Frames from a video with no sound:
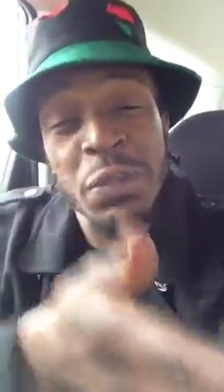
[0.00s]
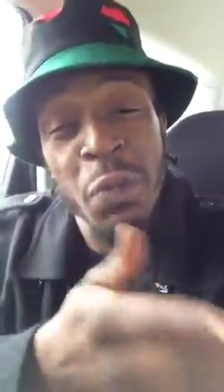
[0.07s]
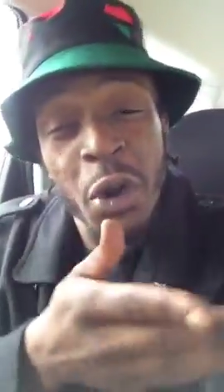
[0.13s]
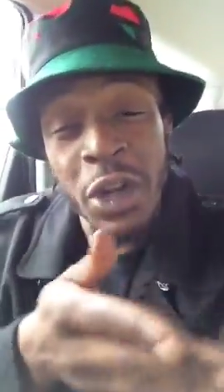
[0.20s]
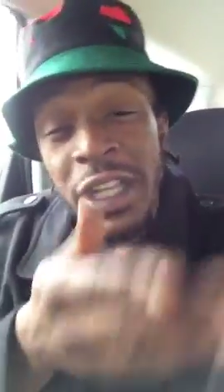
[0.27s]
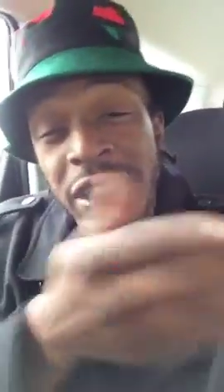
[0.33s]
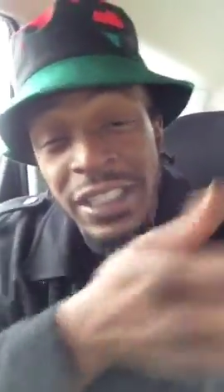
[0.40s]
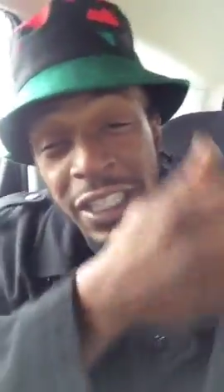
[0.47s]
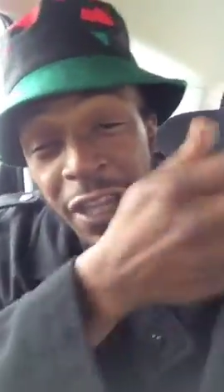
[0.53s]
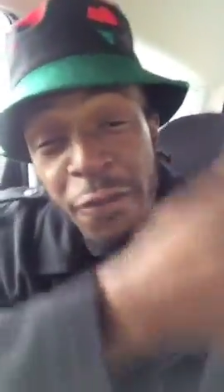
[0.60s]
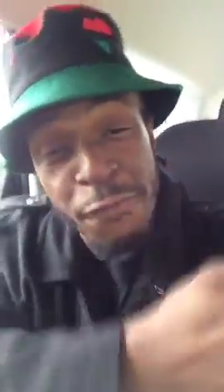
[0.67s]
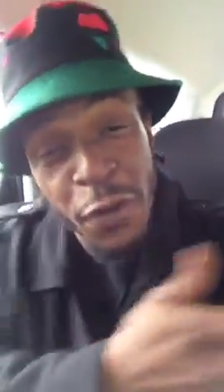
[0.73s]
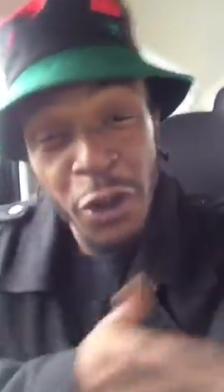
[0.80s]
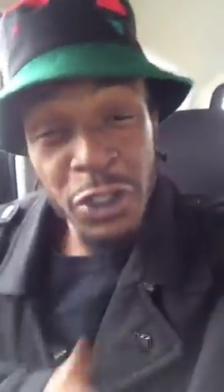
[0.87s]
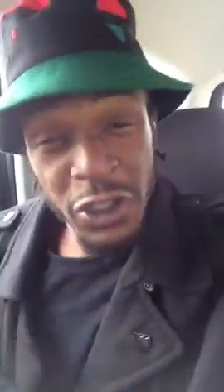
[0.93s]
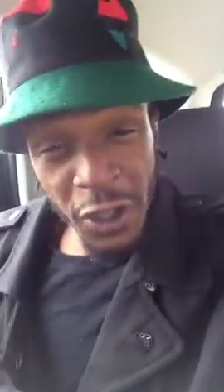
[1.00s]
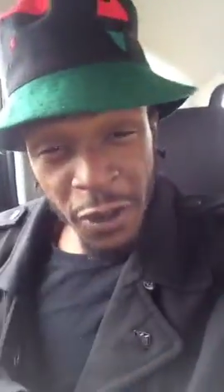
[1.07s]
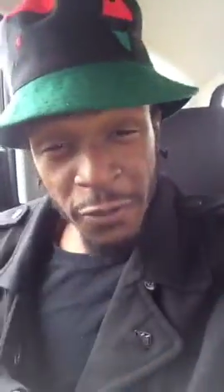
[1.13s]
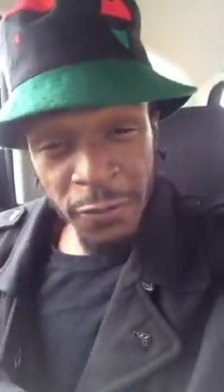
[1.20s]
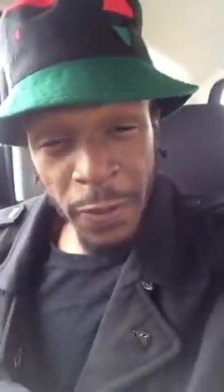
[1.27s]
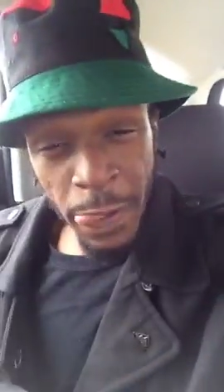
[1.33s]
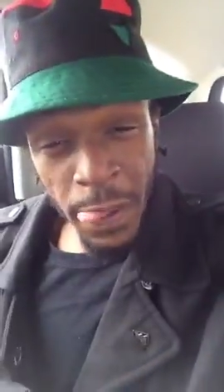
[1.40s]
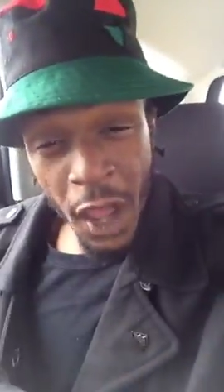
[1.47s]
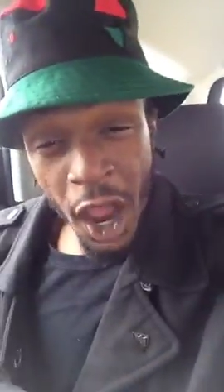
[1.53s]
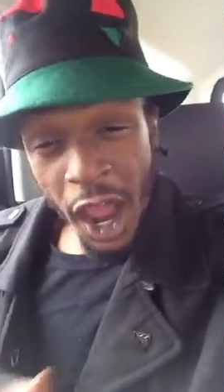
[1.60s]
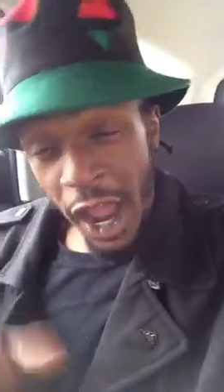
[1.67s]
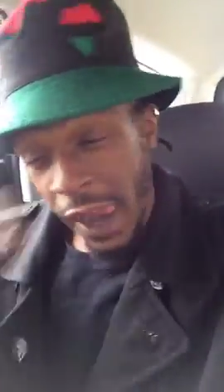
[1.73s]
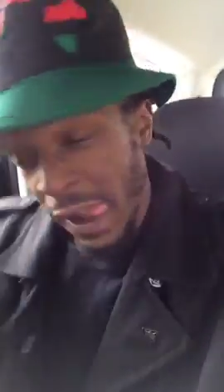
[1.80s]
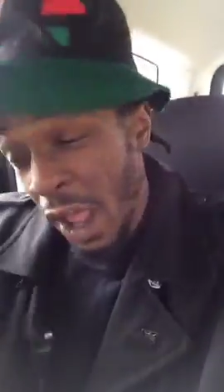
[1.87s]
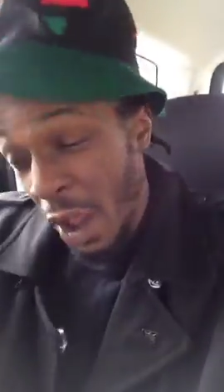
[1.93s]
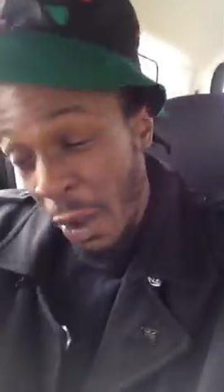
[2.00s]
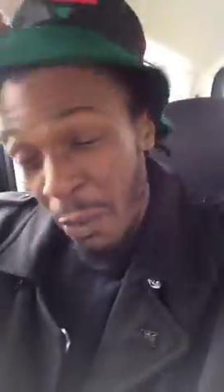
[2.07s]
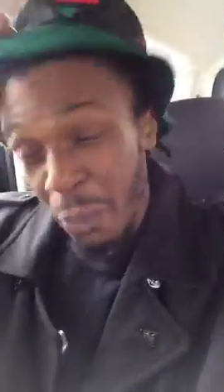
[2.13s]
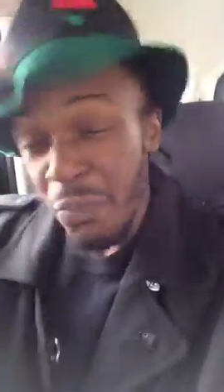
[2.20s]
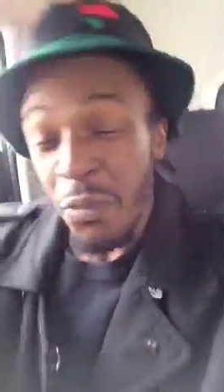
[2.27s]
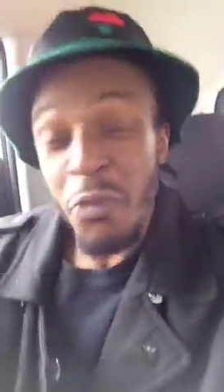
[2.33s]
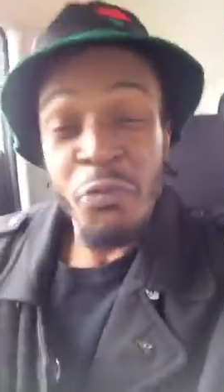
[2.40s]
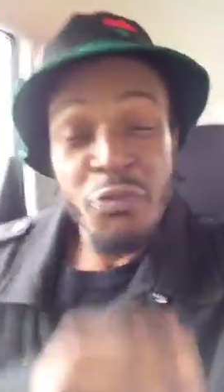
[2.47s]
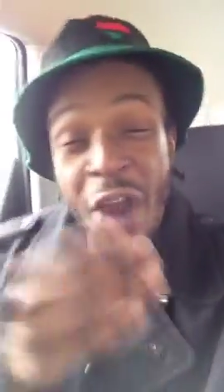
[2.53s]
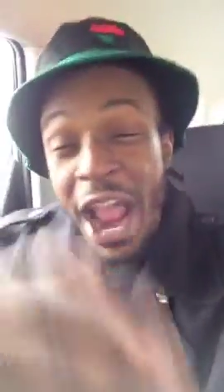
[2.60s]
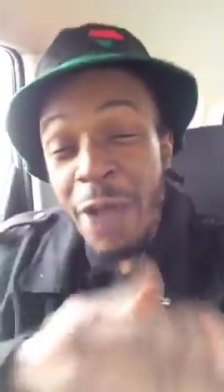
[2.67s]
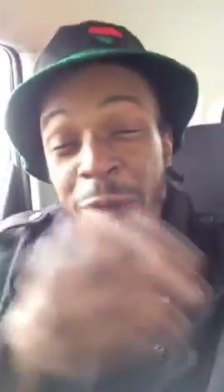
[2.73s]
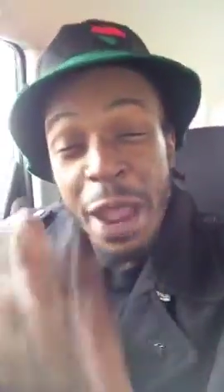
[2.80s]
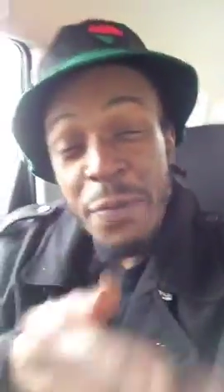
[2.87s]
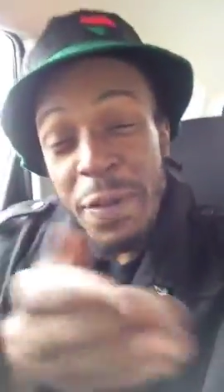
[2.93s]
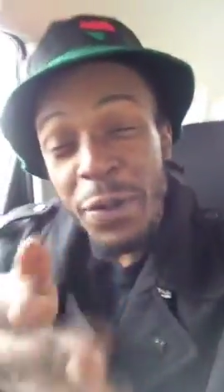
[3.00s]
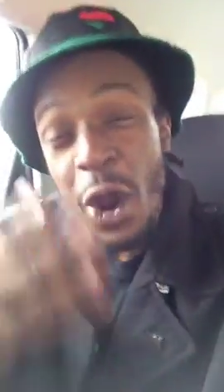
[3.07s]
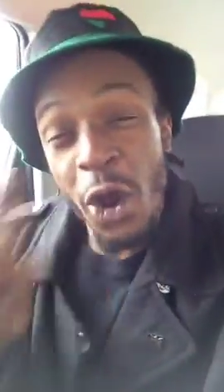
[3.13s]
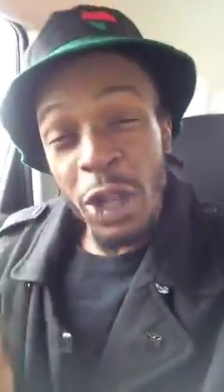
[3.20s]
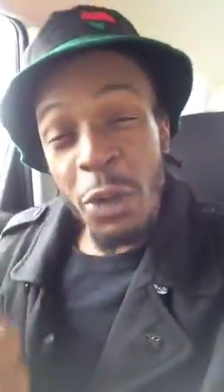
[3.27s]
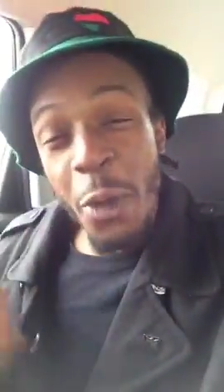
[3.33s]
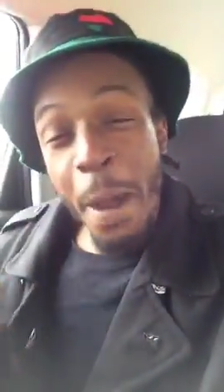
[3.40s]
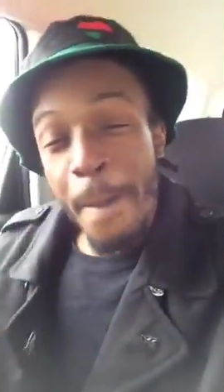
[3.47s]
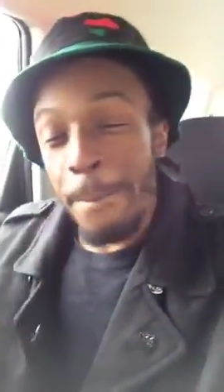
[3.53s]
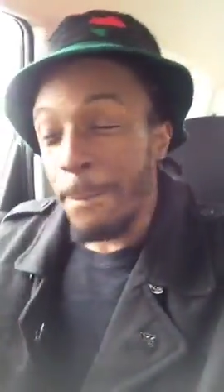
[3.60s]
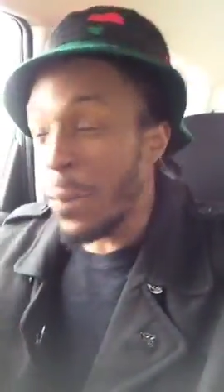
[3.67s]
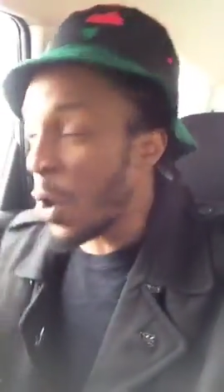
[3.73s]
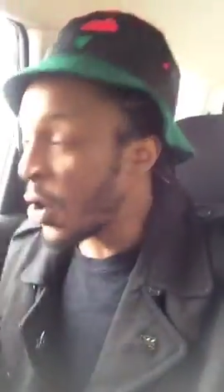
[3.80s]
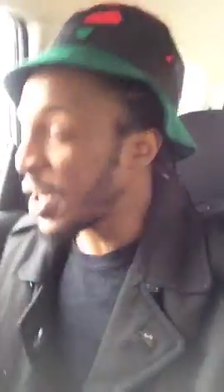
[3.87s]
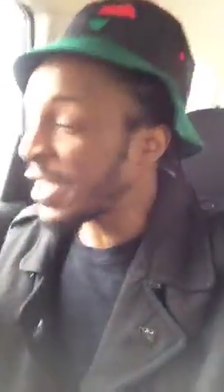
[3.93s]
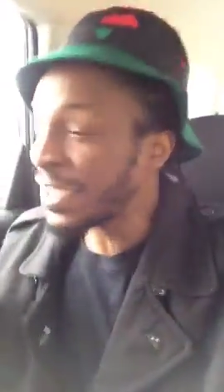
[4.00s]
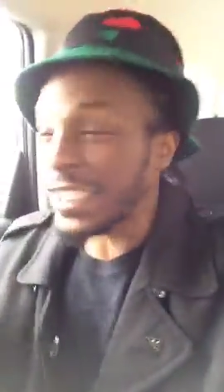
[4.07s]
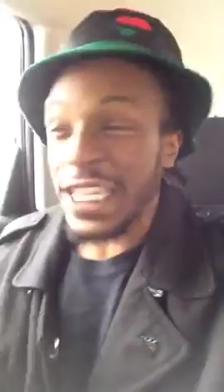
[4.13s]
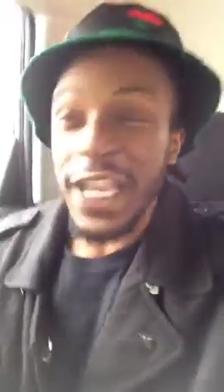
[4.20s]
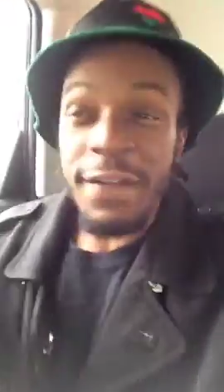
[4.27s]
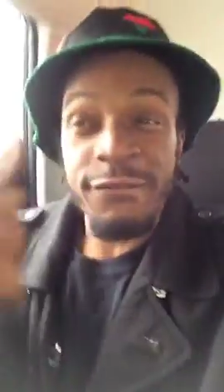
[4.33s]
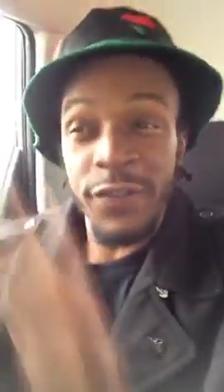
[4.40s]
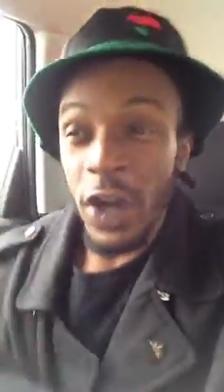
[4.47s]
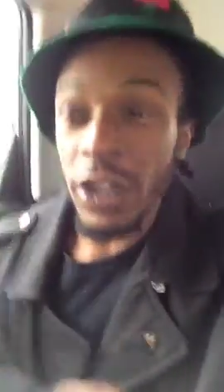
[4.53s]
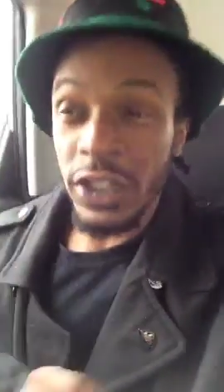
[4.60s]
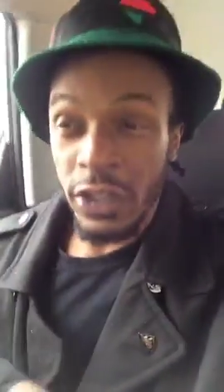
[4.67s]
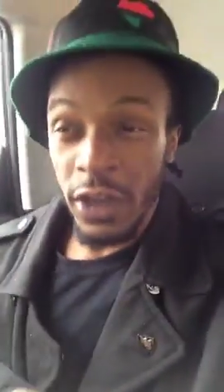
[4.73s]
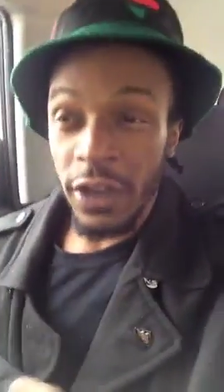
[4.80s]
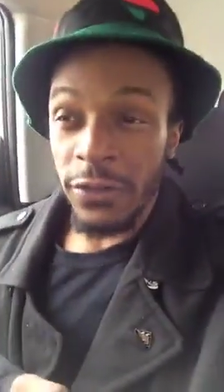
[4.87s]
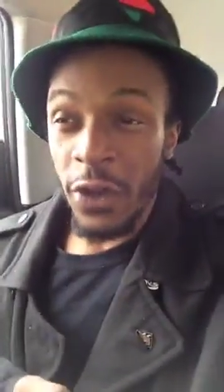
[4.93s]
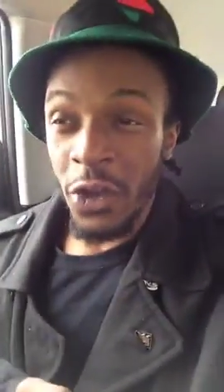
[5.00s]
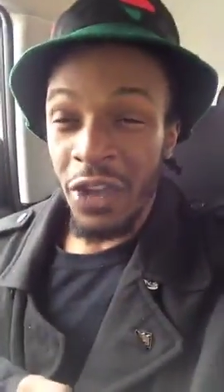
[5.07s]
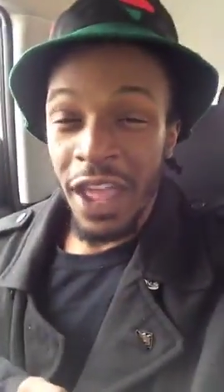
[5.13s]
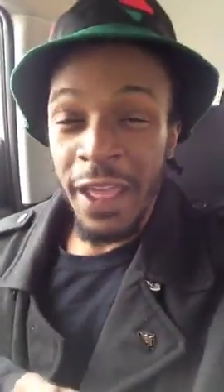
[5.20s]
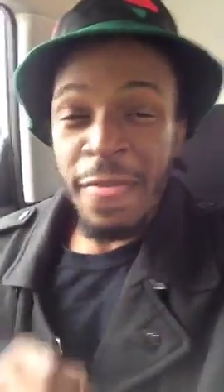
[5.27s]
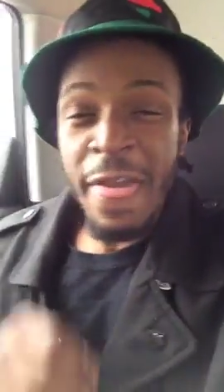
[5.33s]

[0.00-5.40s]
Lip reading: born in sin, first off. All right. White people are the only one born in sin, first off. Okay.